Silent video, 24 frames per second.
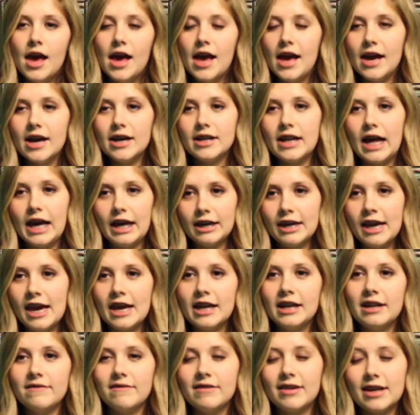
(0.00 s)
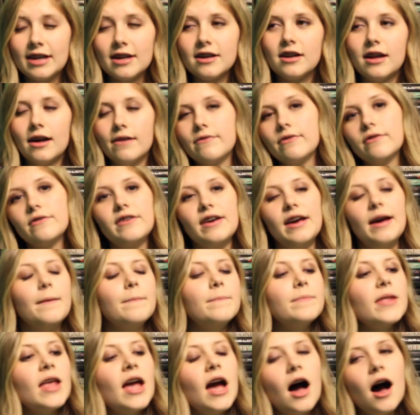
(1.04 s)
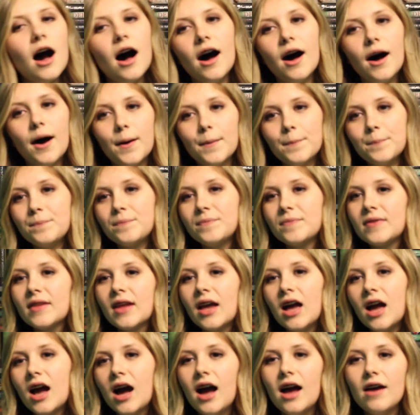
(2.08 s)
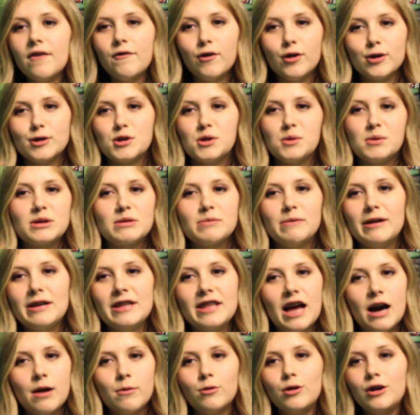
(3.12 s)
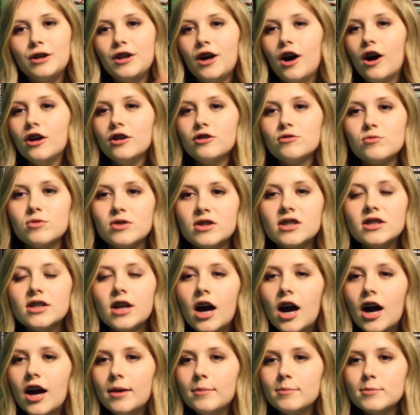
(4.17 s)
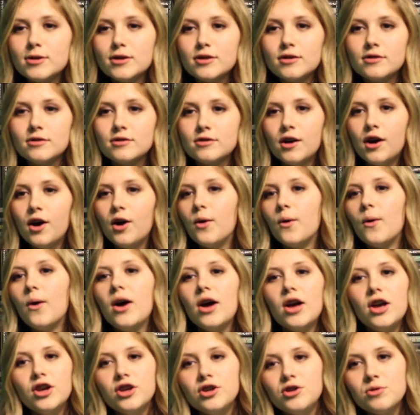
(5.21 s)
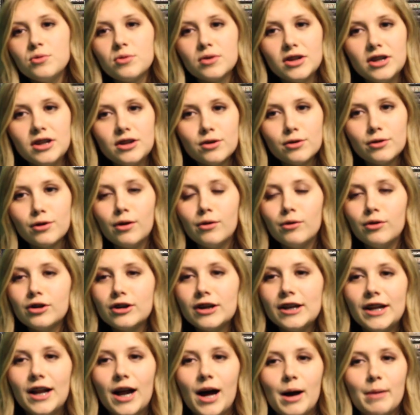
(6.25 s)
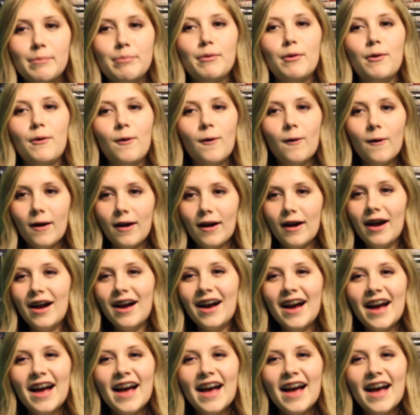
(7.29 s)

And I can't even get enough of it. I've also explained that one hundreds of times, so you can either go look it up, or